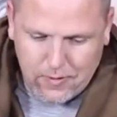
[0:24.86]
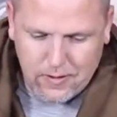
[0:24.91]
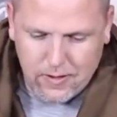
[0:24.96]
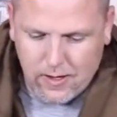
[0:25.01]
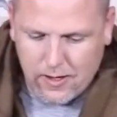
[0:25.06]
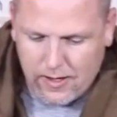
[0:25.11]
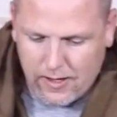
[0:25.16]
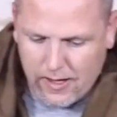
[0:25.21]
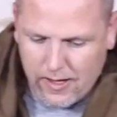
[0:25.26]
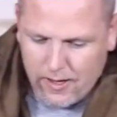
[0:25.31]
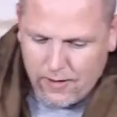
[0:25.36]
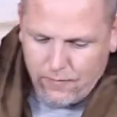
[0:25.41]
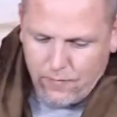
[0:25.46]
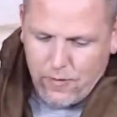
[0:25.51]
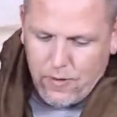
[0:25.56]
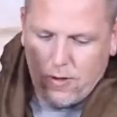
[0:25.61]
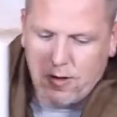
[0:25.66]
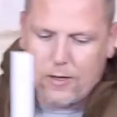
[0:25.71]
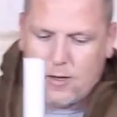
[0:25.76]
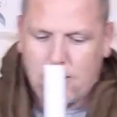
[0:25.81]
here again, if you
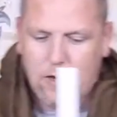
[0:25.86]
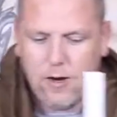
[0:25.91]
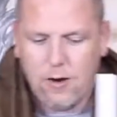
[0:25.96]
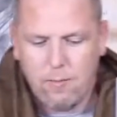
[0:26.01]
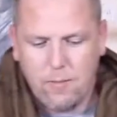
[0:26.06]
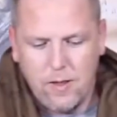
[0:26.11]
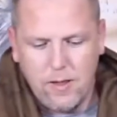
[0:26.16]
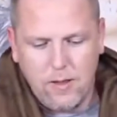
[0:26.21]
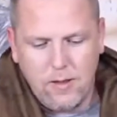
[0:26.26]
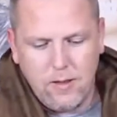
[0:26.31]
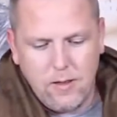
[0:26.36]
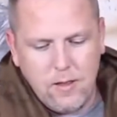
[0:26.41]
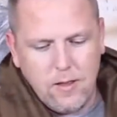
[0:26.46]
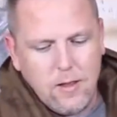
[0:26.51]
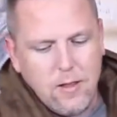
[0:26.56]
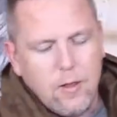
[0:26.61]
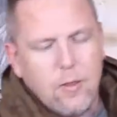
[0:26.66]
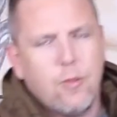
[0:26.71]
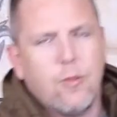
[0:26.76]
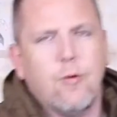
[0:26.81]
couldn't hear me
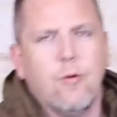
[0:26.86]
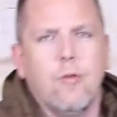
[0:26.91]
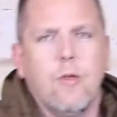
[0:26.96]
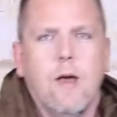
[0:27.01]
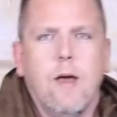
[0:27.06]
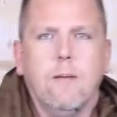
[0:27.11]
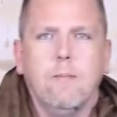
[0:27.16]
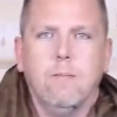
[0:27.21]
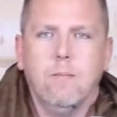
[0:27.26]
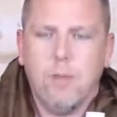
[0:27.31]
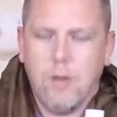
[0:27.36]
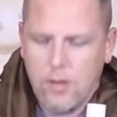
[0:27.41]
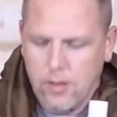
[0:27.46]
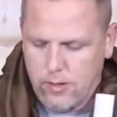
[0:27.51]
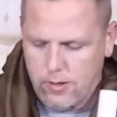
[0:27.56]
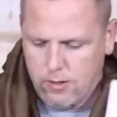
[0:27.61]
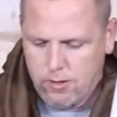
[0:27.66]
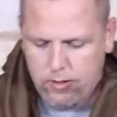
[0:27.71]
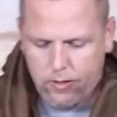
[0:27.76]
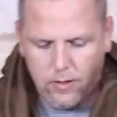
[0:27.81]
through that
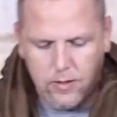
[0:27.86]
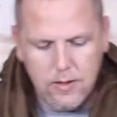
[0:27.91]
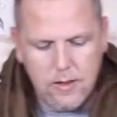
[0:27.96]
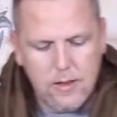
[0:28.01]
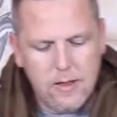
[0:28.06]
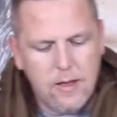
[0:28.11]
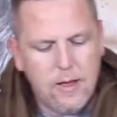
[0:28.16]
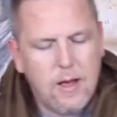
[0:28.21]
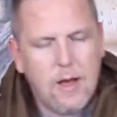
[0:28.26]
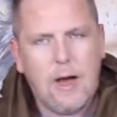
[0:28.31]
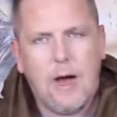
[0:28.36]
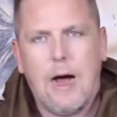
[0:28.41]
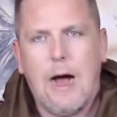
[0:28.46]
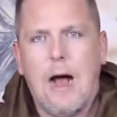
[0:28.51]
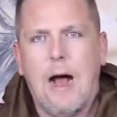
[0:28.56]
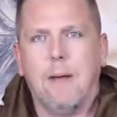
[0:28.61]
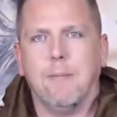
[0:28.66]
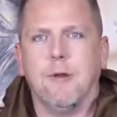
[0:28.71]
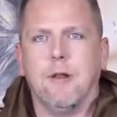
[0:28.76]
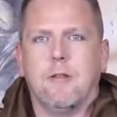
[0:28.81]
beard.
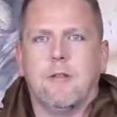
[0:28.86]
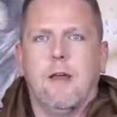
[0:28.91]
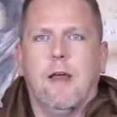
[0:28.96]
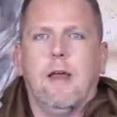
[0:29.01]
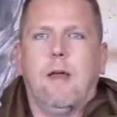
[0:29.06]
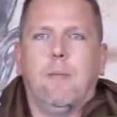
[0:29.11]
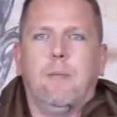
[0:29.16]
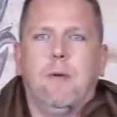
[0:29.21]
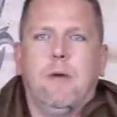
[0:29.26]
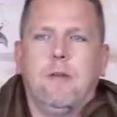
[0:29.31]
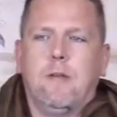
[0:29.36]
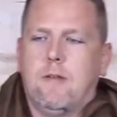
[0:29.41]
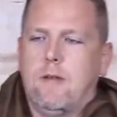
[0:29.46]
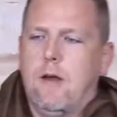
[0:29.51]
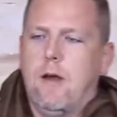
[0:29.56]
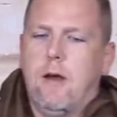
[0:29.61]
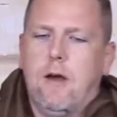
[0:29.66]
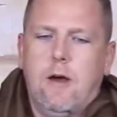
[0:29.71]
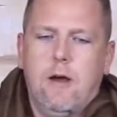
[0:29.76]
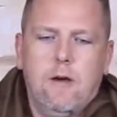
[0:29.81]
I'm going to take a piece
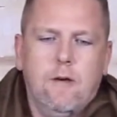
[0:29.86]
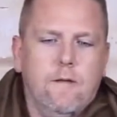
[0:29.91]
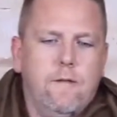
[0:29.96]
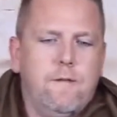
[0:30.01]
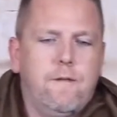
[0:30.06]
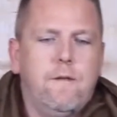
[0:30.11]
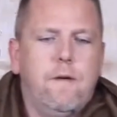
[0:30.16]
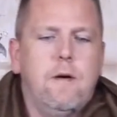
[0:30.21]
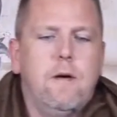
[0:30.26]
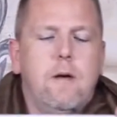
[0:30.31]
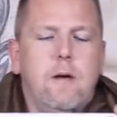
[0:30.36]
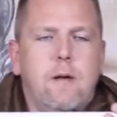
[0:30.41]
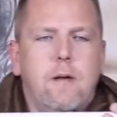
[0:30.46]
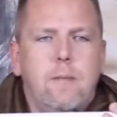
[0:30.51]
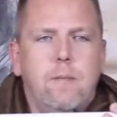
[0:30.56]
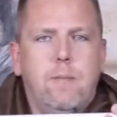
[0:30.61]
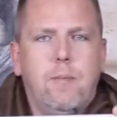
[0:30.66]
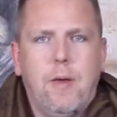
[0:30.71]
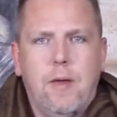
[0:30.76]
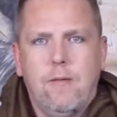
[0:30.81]
of
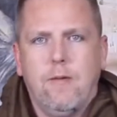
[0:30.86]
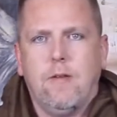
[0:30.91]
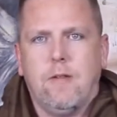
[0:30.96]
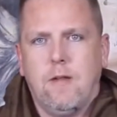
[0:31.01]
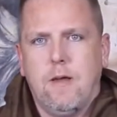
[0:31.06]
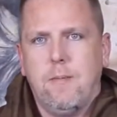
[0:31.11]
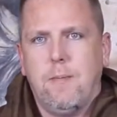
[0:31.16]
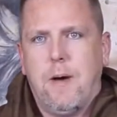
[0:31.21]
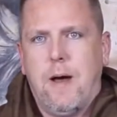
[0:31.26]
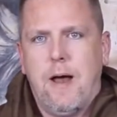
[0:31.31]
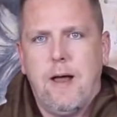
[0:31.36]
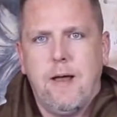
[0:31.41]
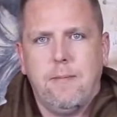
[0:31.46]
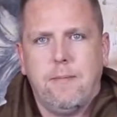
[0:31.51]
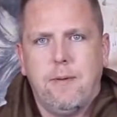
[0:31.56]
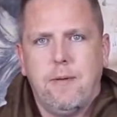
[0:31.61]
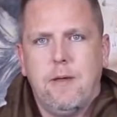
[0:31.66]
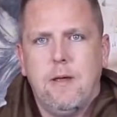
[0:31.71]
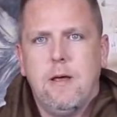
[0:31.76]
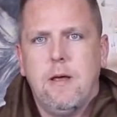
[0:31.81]
PVC pipe.
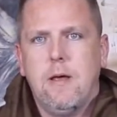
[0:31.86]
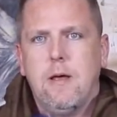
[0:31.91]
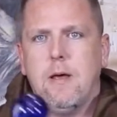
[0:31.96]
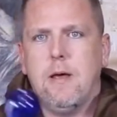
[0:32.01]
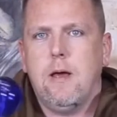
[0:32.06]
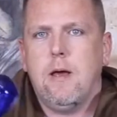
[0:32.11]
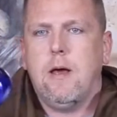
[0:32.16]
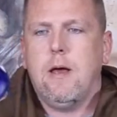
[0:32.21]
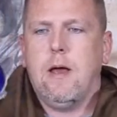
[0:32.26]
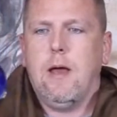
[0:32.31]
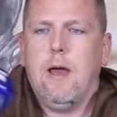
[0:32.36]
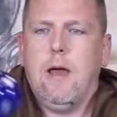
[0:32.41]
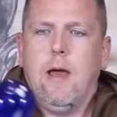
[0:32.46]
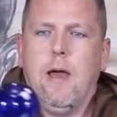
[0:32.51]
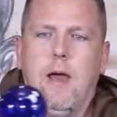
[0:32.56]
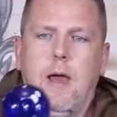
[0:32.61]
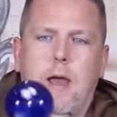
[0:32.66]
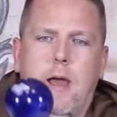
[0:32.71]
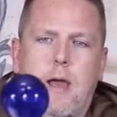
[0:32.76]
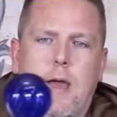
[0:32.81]

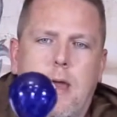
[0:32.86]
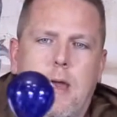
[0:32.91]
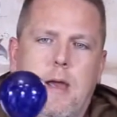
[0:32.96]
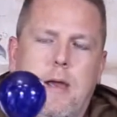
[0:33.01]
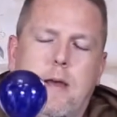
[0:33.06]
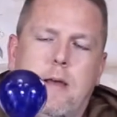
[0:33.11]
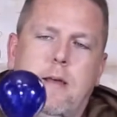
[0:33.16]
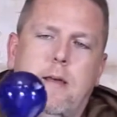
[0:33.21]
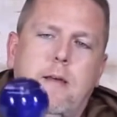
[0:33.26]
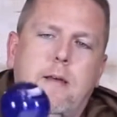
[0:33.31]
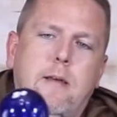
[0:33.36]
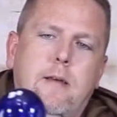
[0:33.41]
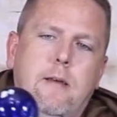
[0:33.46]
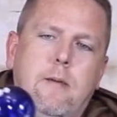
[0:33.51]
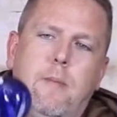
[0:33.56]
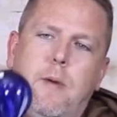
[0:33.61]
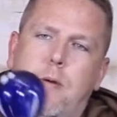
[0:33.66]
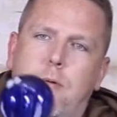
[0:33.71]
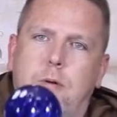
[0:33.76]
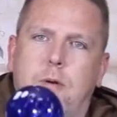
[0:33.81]
You
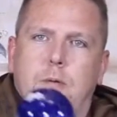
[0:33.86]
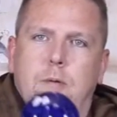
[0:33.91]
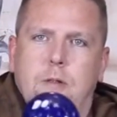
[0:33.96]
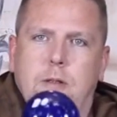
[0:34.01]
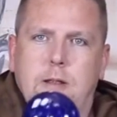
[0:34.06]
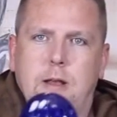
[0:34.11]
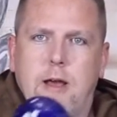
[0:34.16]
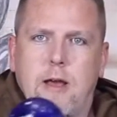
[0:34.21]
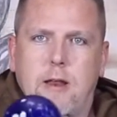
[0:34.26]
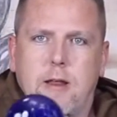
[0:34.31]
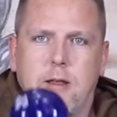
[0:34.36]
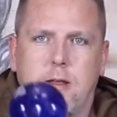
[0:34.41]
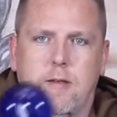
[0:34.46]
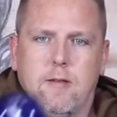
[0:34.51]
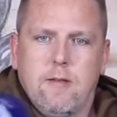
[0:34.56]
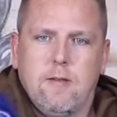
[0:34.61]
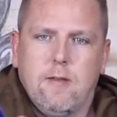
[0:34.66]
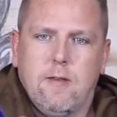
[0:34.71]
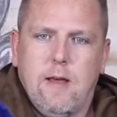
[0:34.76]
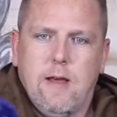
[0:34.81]
may wonder what that
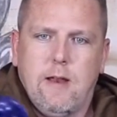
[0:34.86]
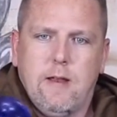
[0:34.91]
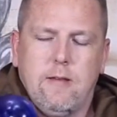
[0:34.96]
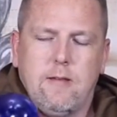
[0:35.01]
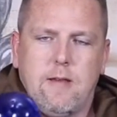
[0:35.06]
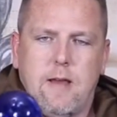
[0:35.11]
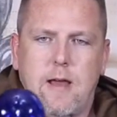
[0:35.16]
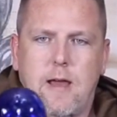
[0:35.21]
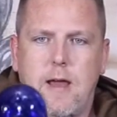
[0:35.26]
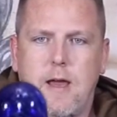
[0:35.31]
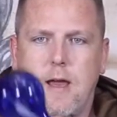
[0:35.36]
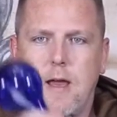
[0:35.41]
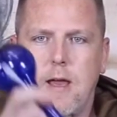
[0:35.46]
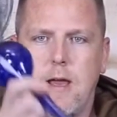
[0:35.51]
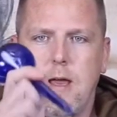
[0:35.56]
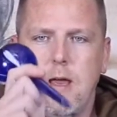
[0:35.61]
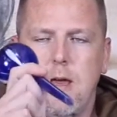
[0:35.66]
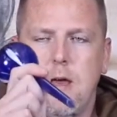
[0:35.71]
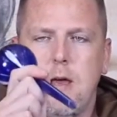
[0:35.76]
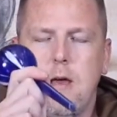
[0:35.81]
is. That is a